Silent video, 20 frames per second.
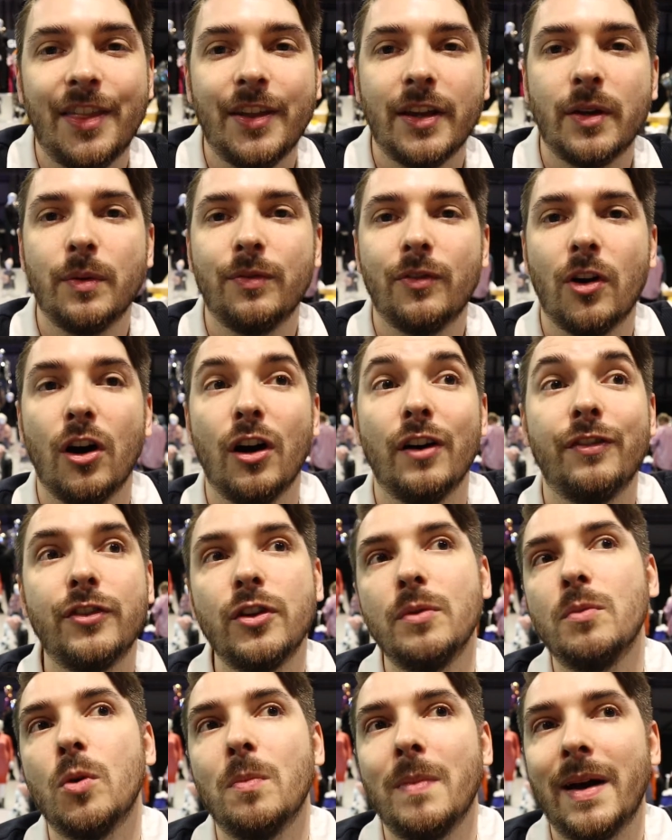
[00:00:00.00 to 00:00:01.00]
think we've got a
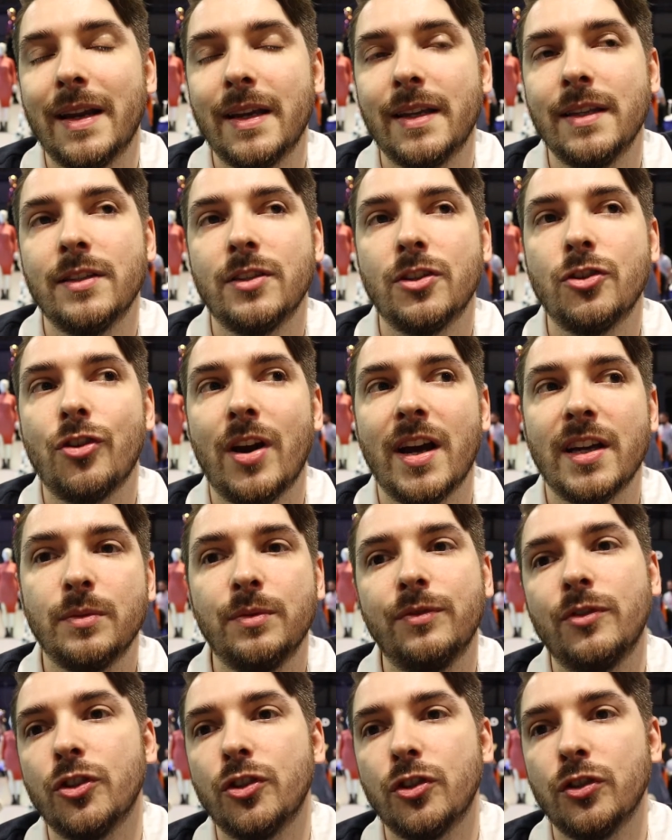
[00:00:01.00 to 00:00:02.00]
few more mannequins to dress.
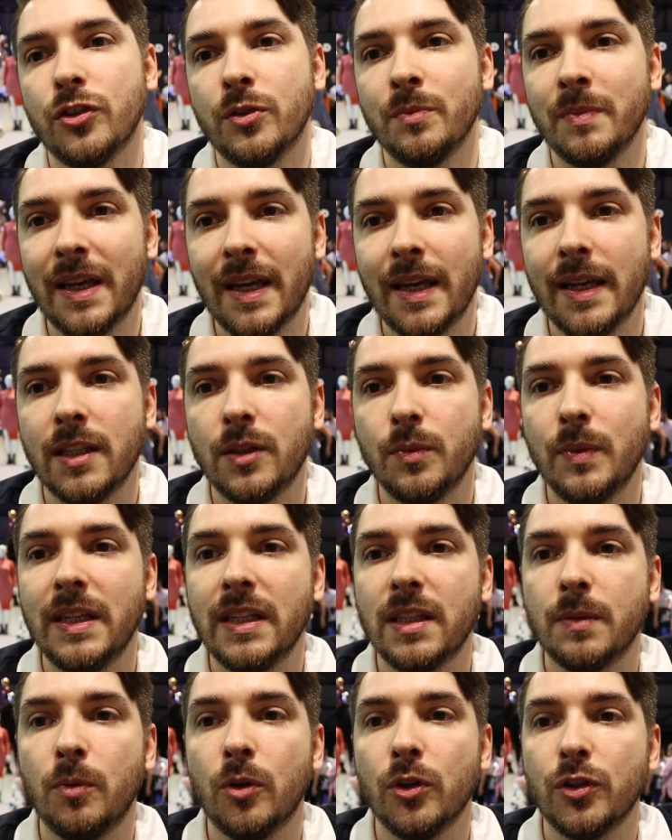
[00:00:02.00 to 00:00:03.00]
We've just done some kids. We need
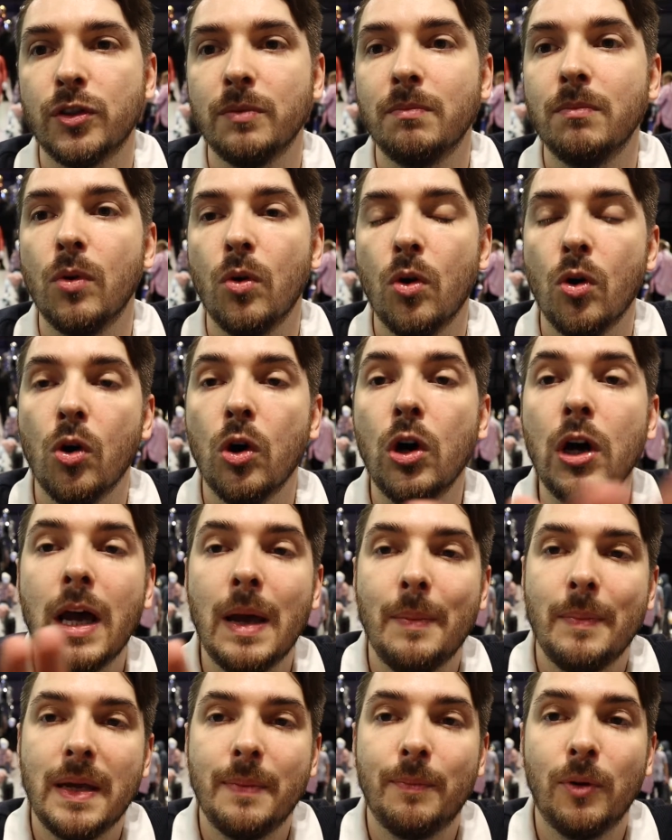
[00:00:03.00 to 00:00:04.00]
to put some more
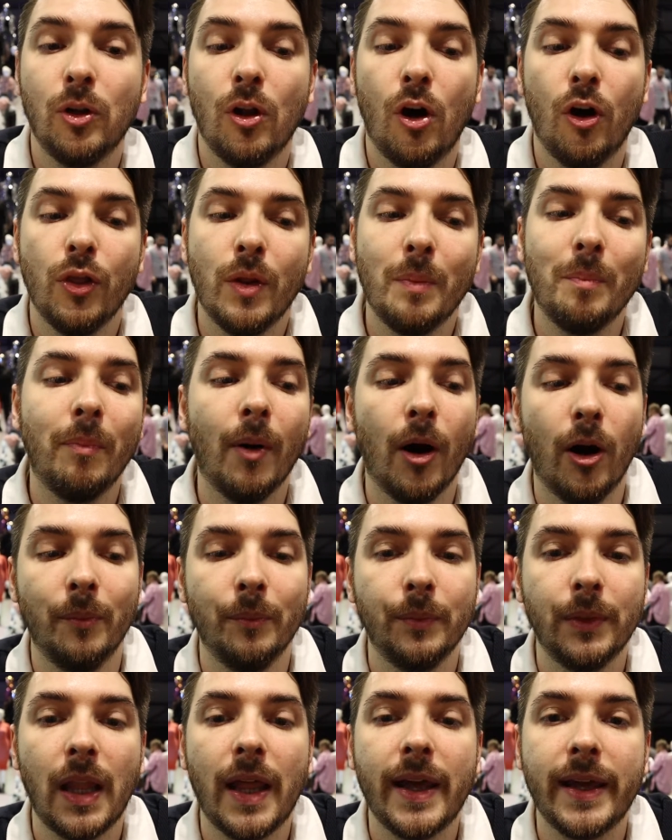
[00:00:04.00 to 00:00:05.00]
people on the
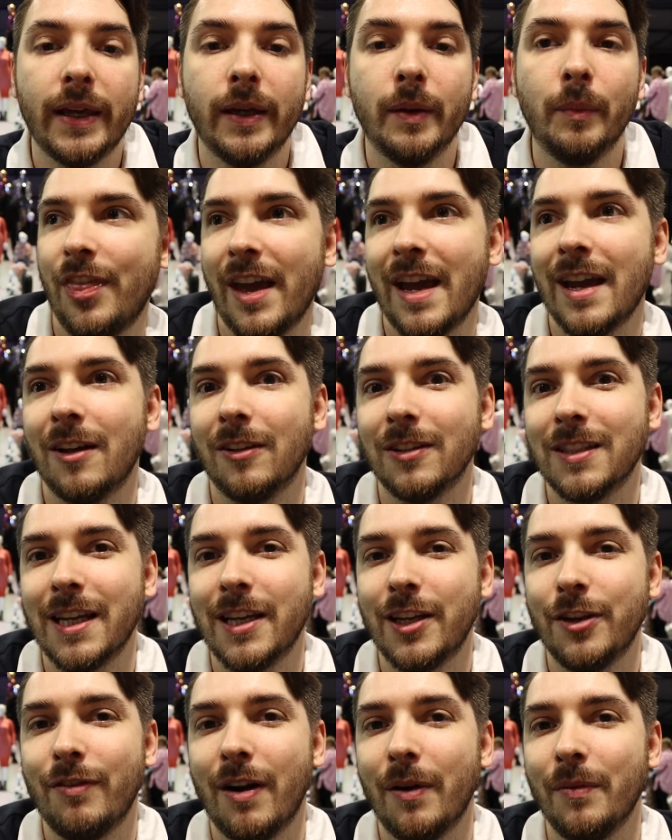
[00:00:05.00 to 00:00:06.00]
bottom layer. I think I'll
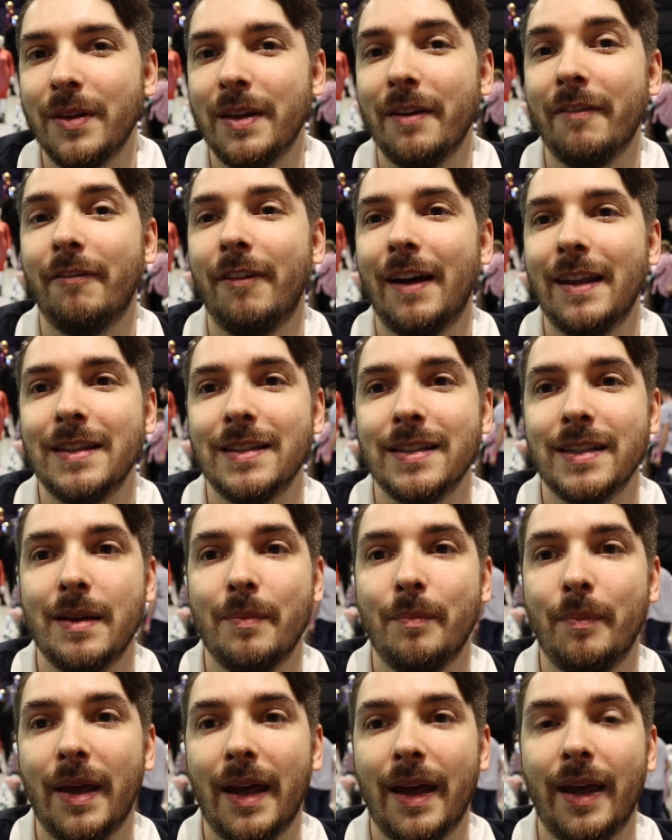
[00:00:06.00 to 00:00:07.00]
take you around the event in
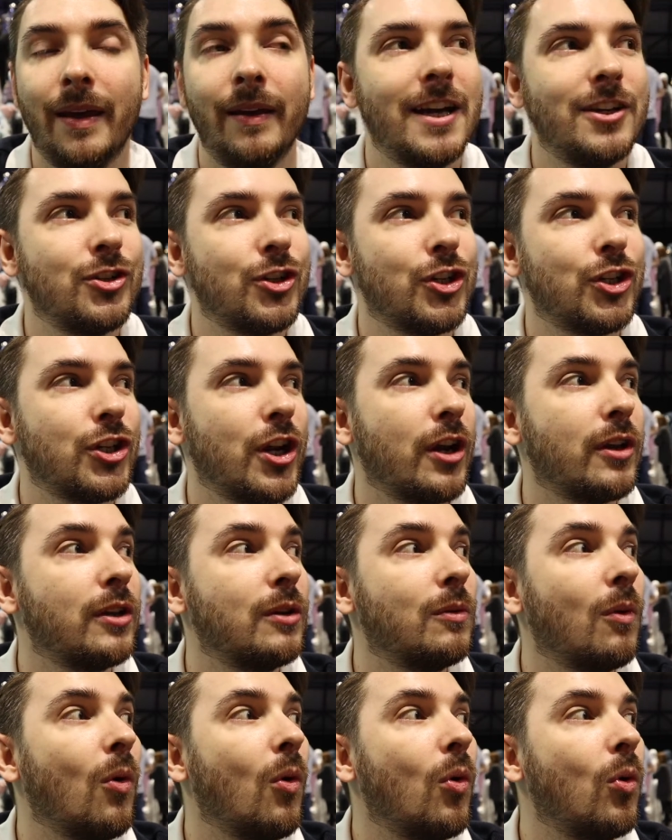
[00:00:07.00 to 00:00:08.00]
a bit and just show
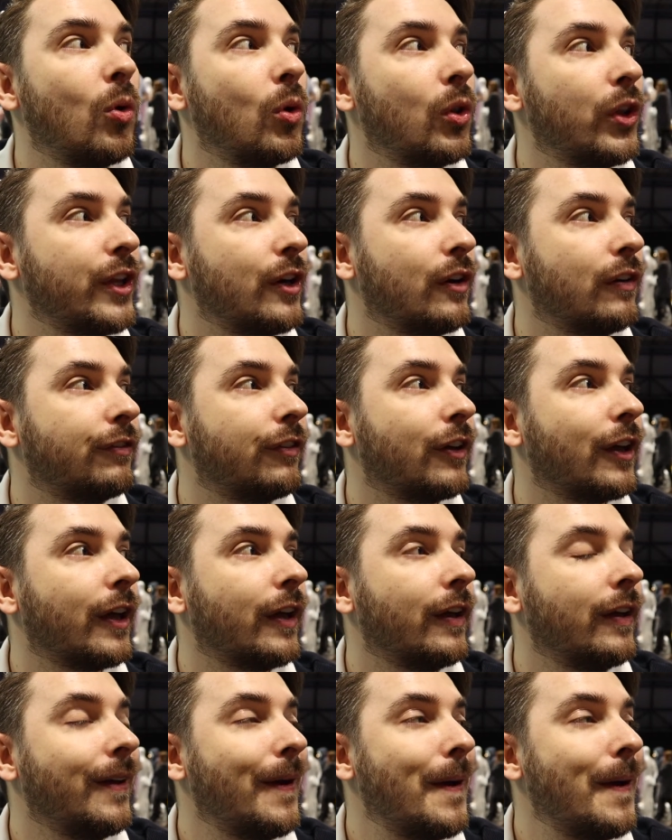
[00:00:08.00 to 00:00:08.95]
you all the other